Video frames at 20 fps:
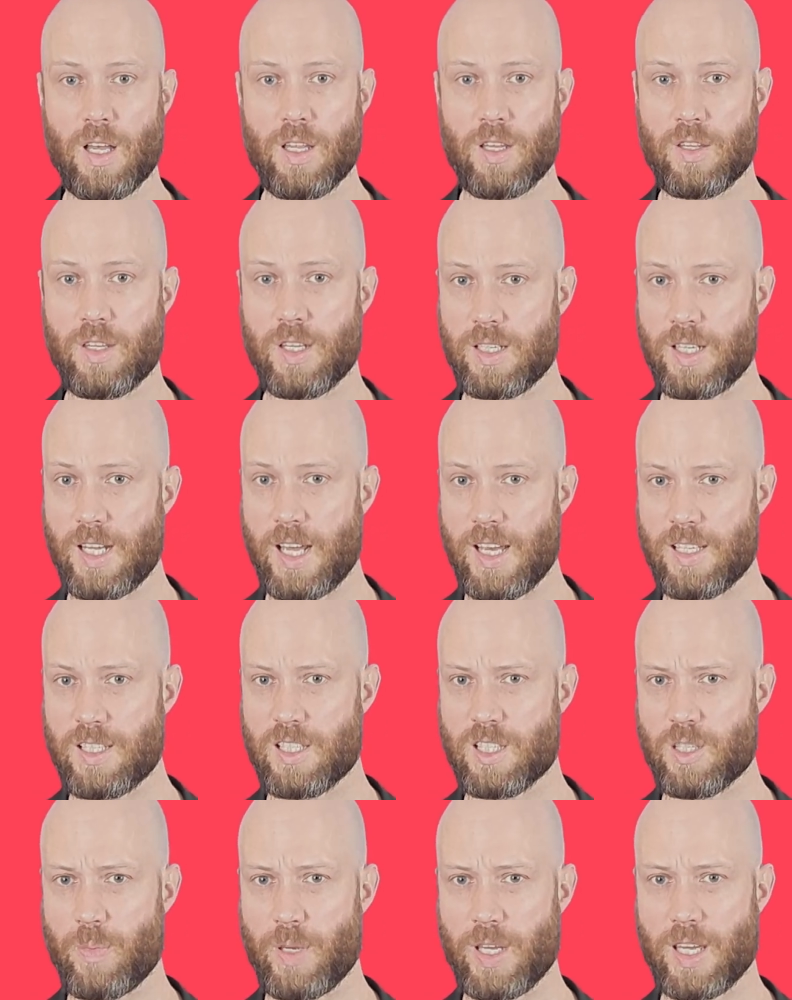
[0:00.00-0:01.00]
The
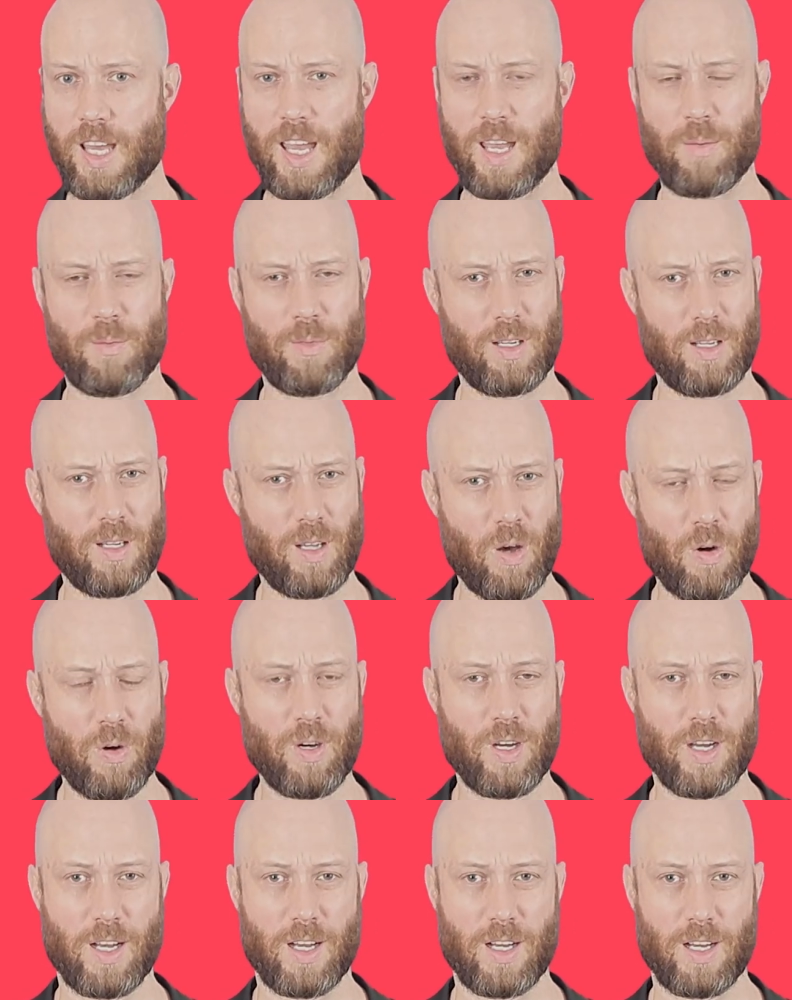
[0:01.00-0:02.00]
tests became
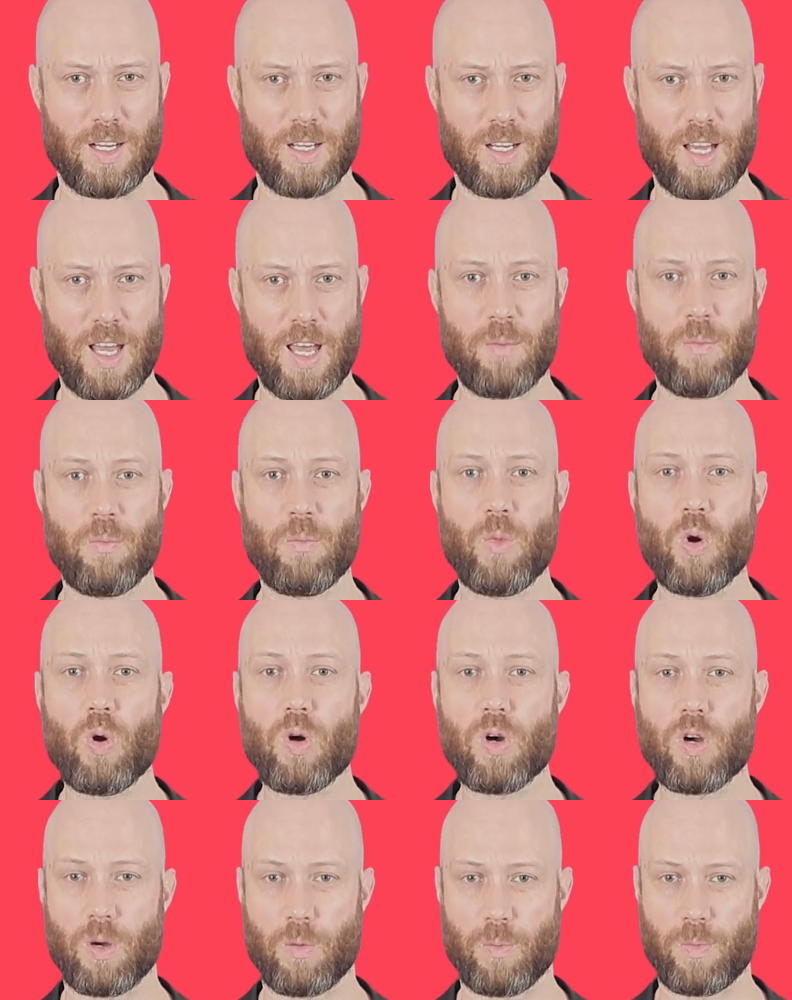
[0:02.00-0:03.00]
longer and more
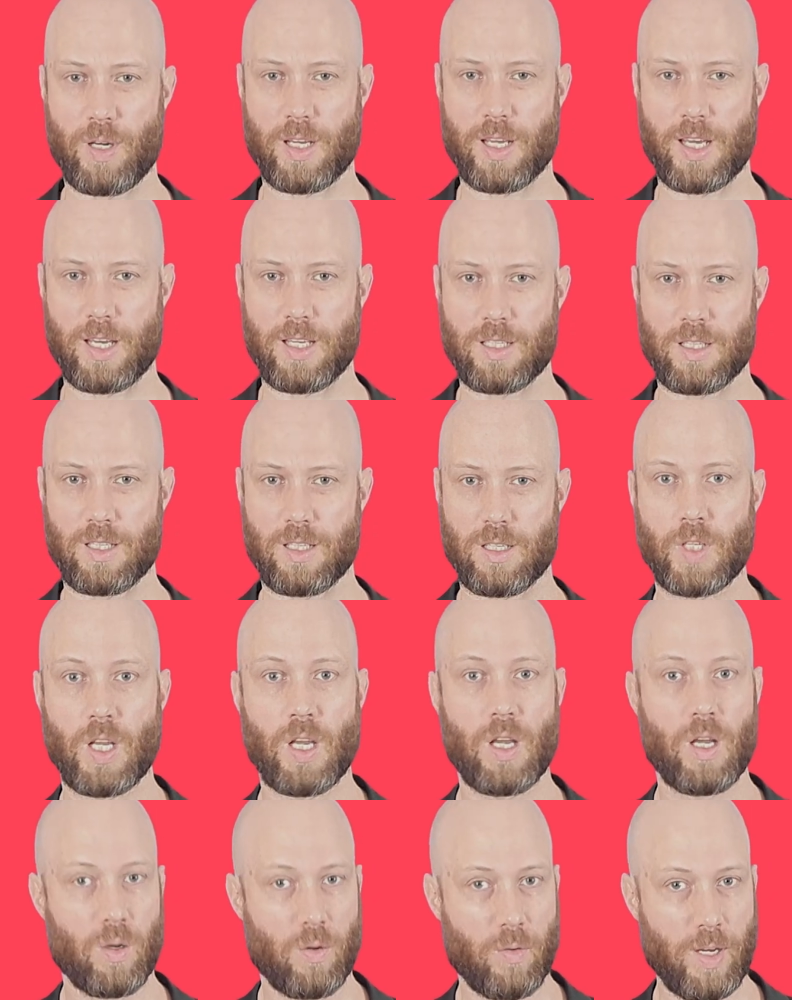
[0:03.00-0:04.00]
complicated.
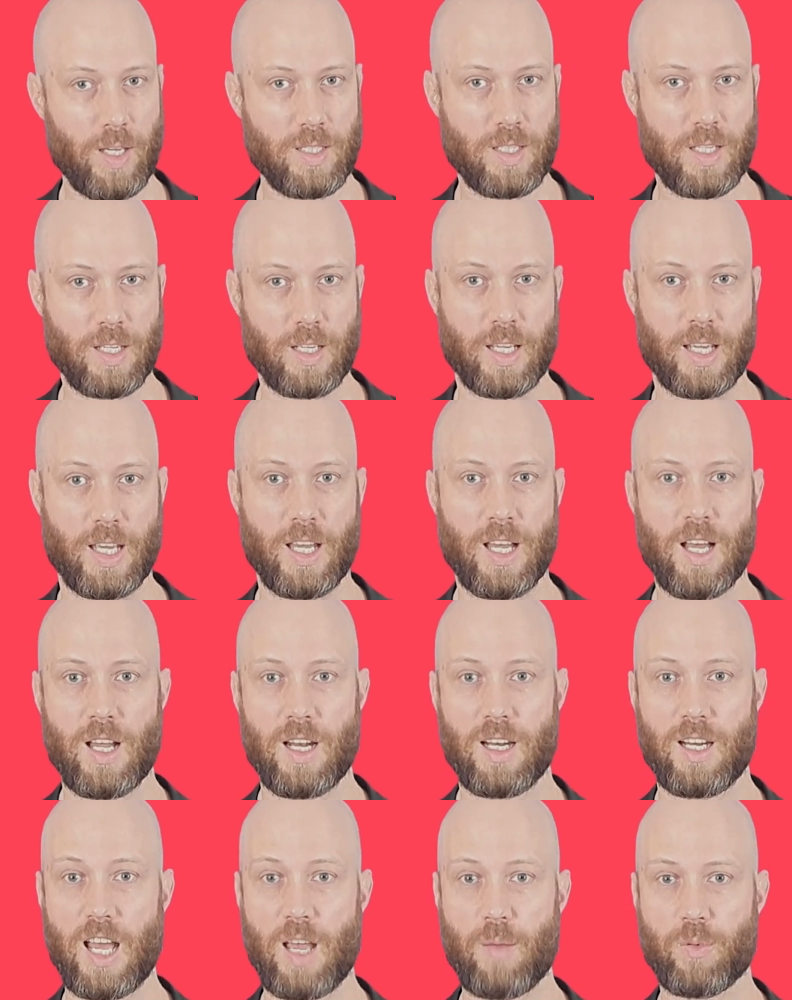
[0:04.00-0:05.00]
Recently,
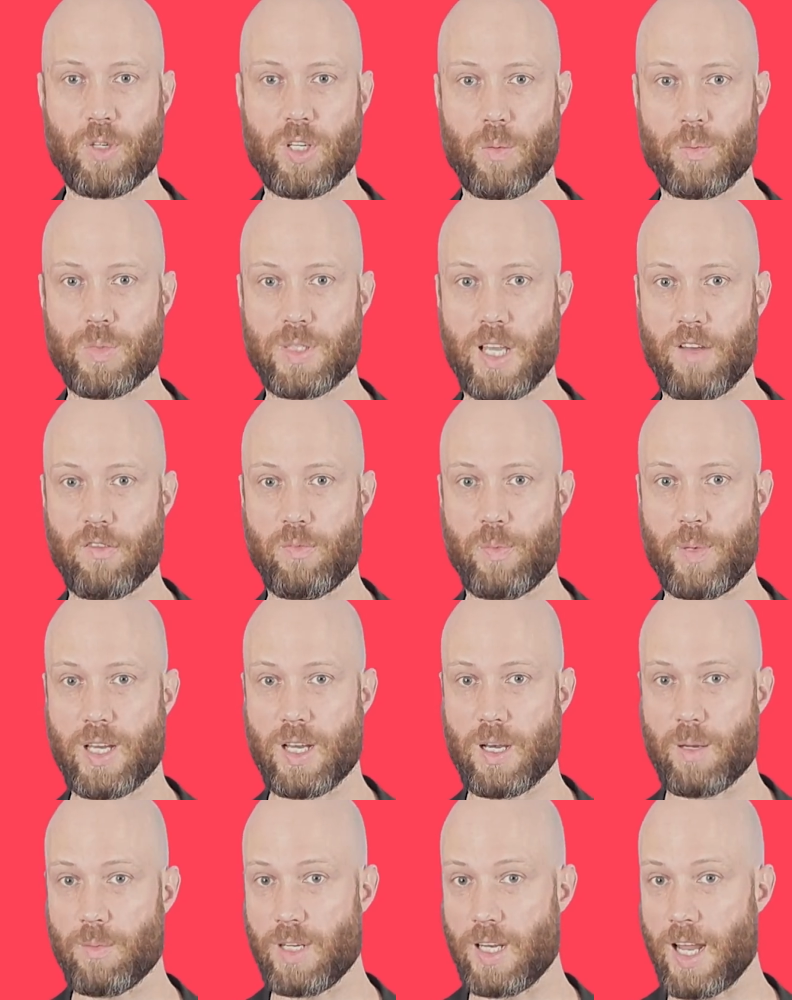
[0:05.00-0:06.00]
laptops have
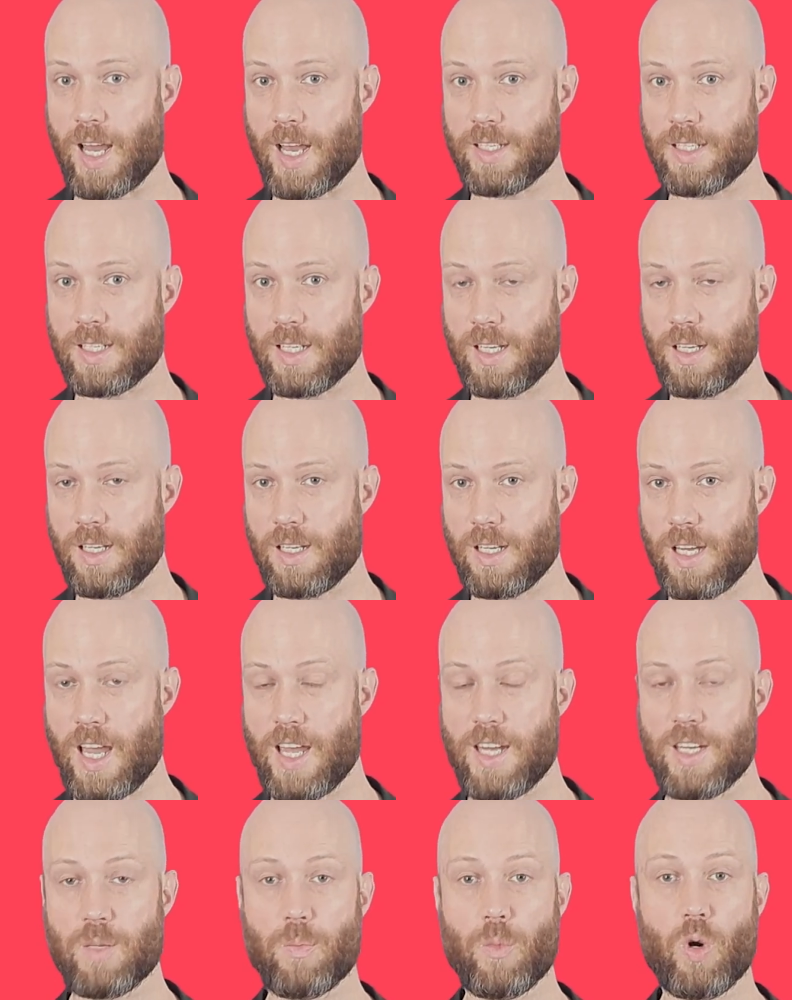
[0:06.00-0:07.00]
become lighter
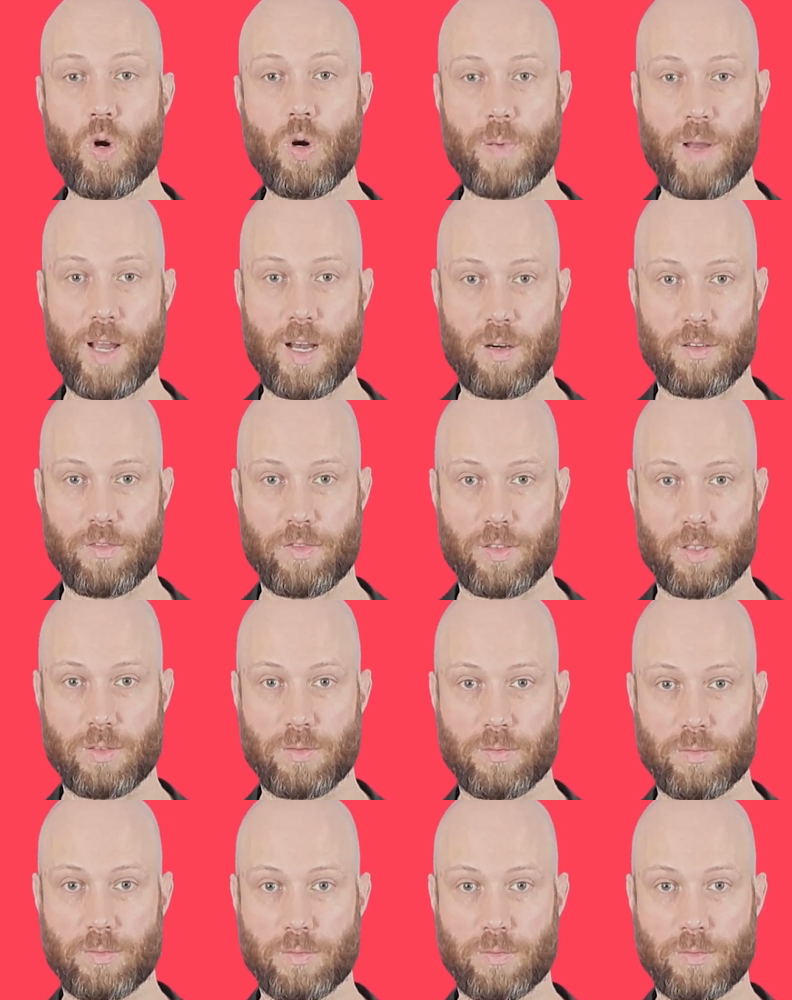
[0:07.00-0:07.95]
and more powerful.